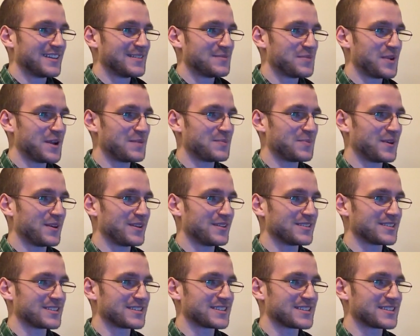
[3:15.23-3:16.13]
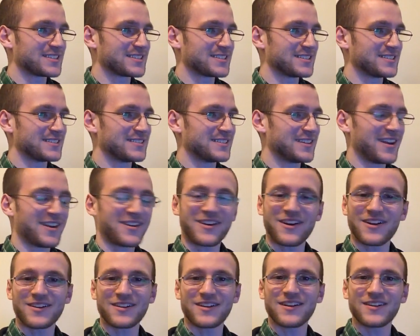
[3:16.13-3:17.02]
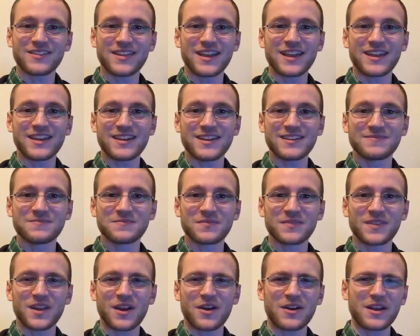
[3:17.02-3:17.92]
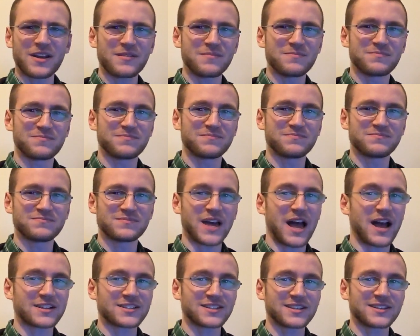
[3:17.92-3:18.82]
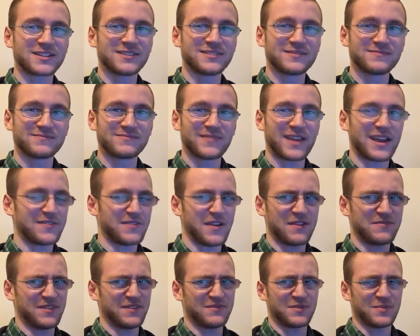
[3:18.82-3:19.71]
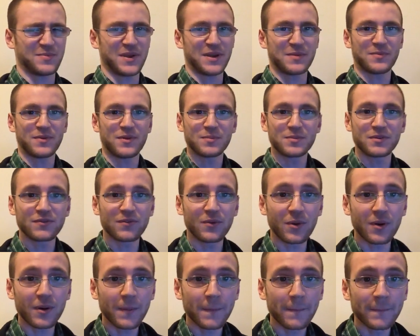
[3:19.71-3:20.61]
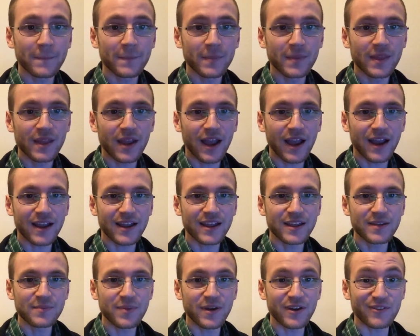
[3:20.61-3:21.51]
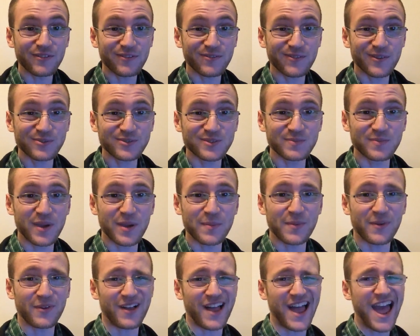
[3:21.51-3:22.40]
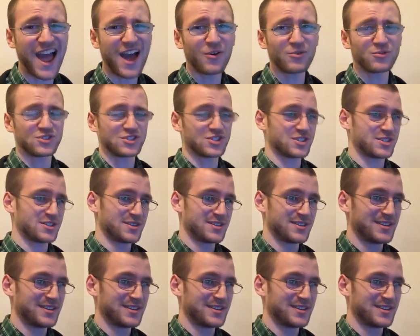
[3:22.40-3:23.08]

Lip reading: Paintballs, are they toxic? I've never paintballed before. I got hit by a frozen paintball. Ouch.